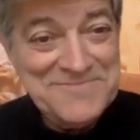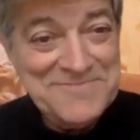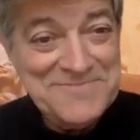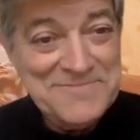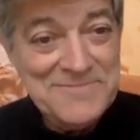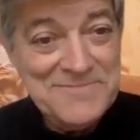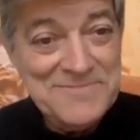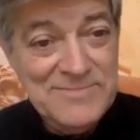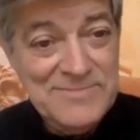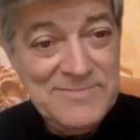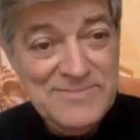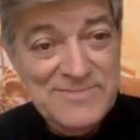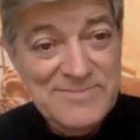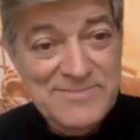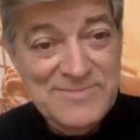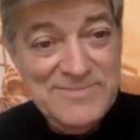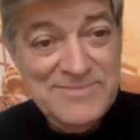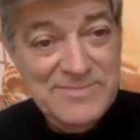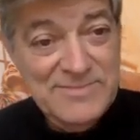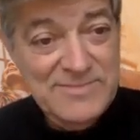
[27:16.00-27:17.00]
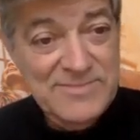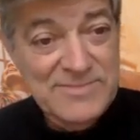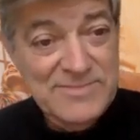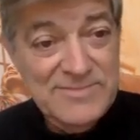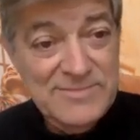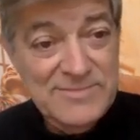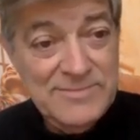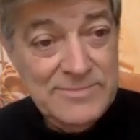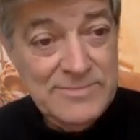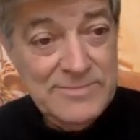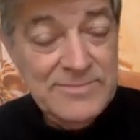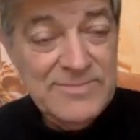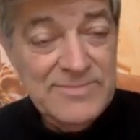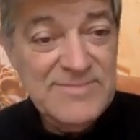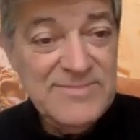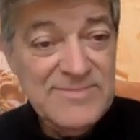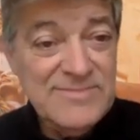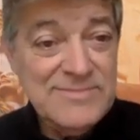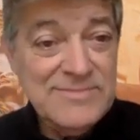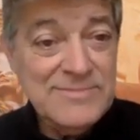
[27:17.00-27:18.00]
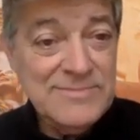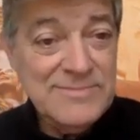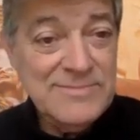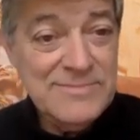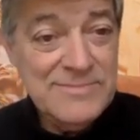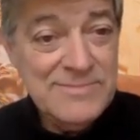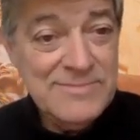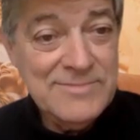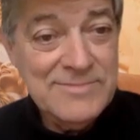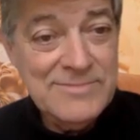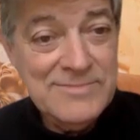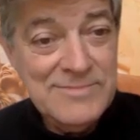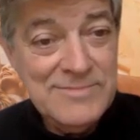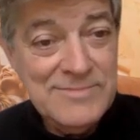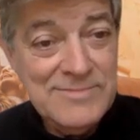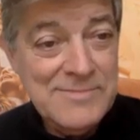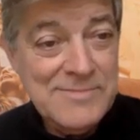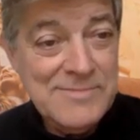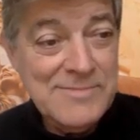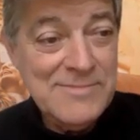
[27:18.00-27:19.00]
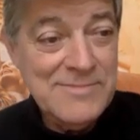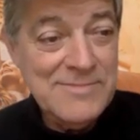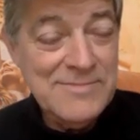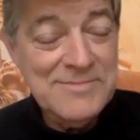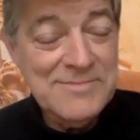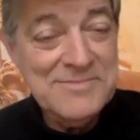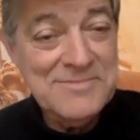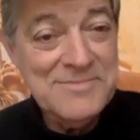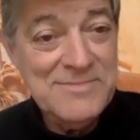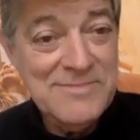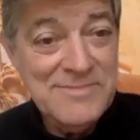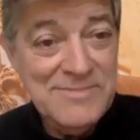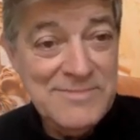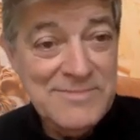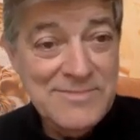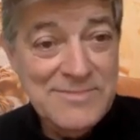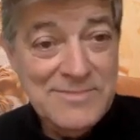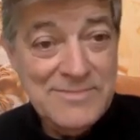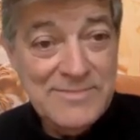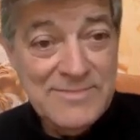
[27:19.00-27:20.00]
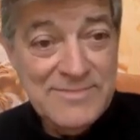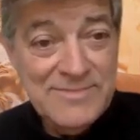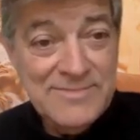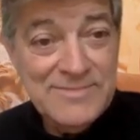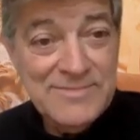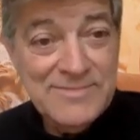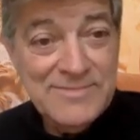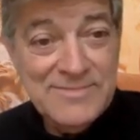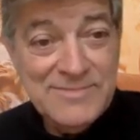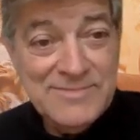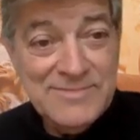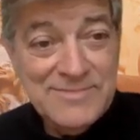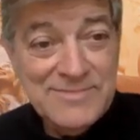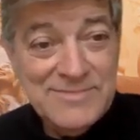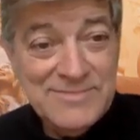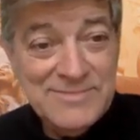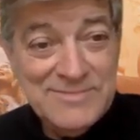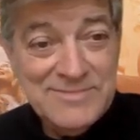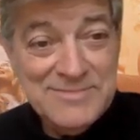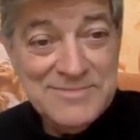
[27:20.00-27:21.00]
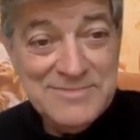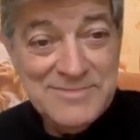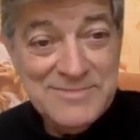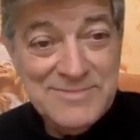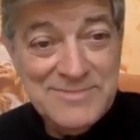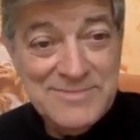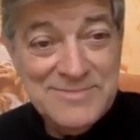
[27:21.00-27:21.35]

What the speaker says: [no speech]